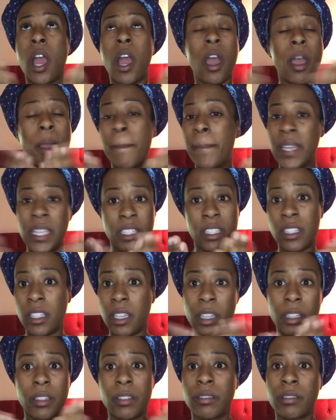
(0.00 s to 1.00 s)

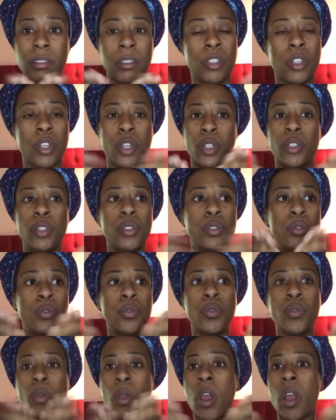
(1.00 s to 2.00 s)
amazing.
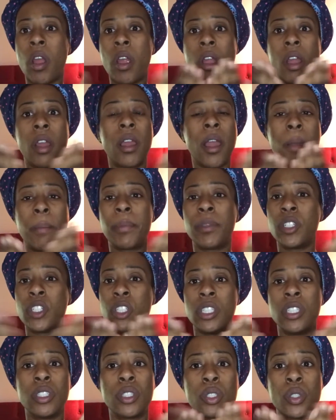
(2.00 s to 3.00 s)
You are
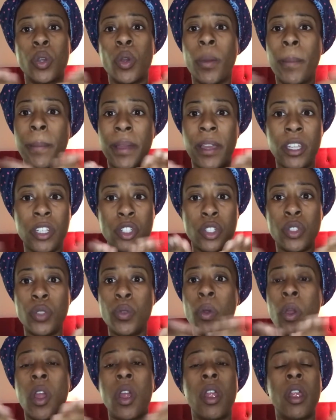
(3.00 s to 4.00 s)
accomplishing so much.
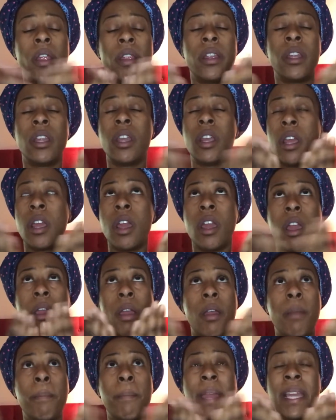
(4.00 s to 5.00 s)
You are
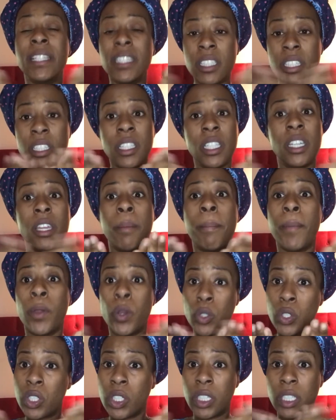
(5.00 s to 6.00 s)
mentally,
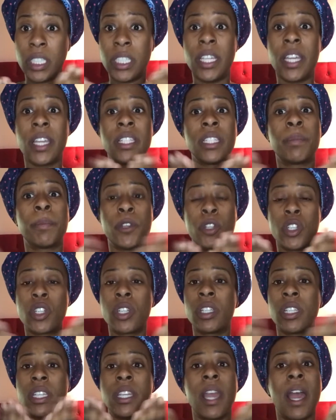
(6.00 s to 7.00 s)
emotionally, and
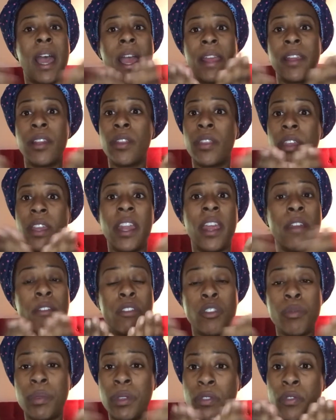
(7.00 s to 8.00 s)
spiritually higher than
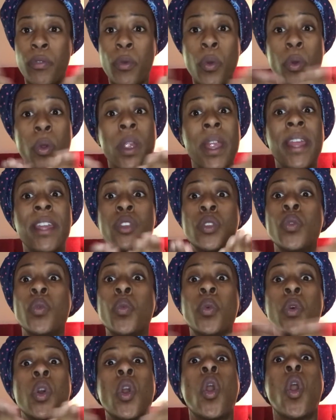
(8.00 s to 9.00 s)
ever before, and you
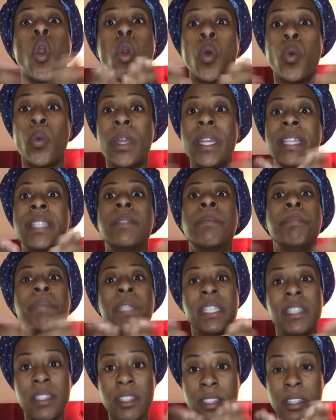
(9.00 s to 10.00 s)
will always
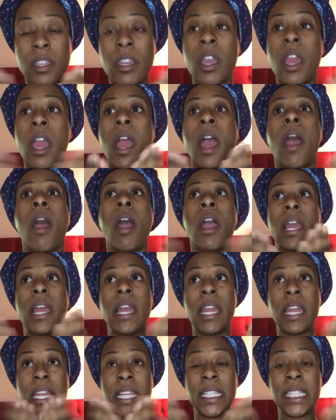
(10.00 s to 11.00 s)
be
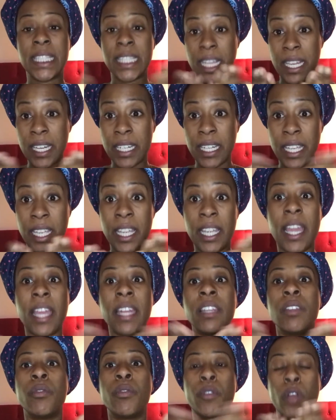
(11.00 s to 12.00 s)
ascending
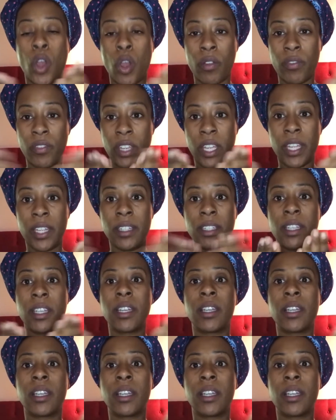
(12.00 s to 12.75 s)
and evolving.